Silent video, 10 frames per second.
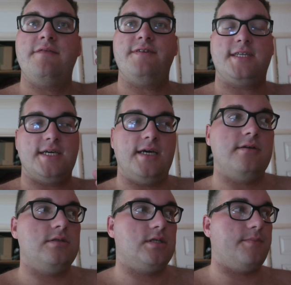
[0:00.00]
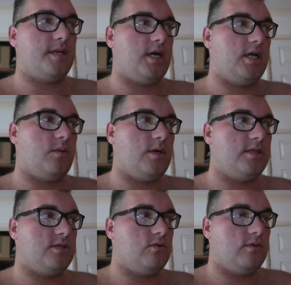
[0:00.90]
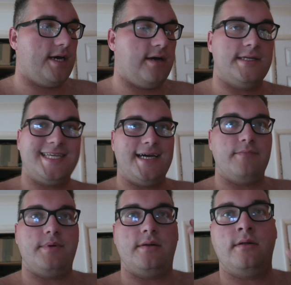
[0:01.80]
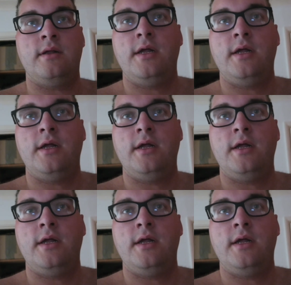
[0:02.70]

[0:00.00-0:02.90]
videos, the banana ones and all that, are down